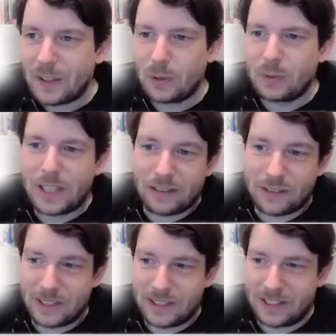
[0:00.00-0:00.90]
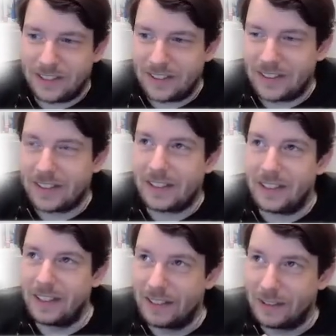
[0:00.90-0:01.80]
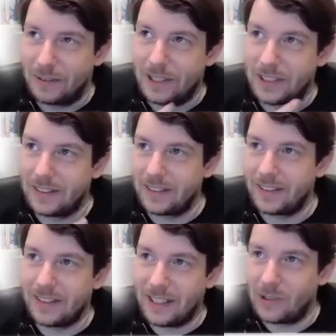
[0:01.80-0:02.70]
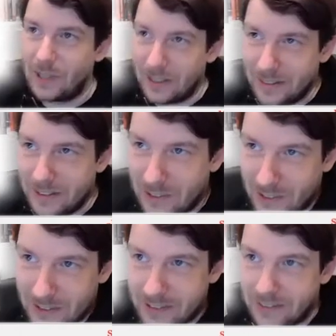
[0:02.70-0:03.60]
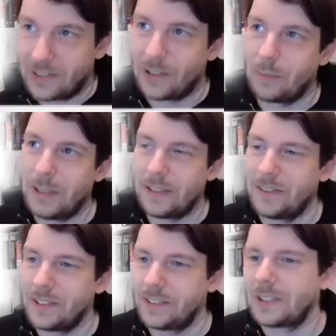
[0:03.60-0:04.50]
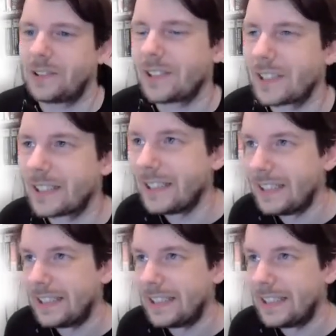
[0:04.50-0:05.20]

Do we have questions? The questions now are still on the record part of the recording.